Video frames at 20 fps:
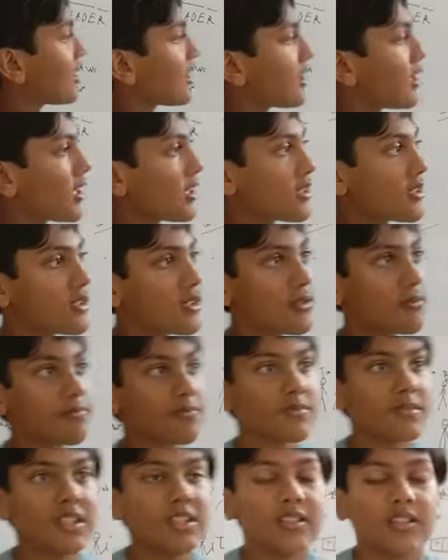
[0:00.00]
gets,
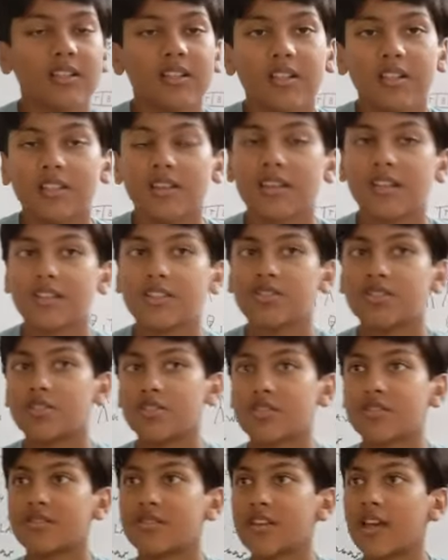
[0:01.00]
let's
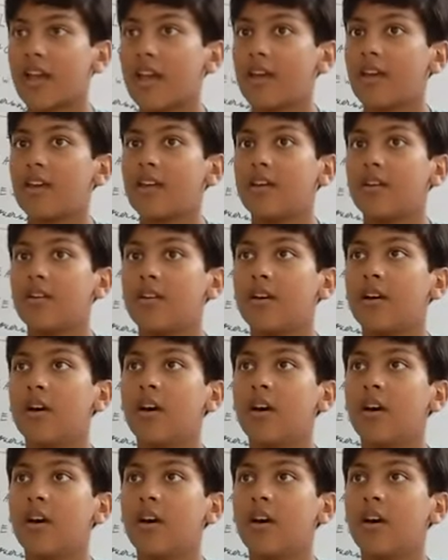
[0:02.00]
just say,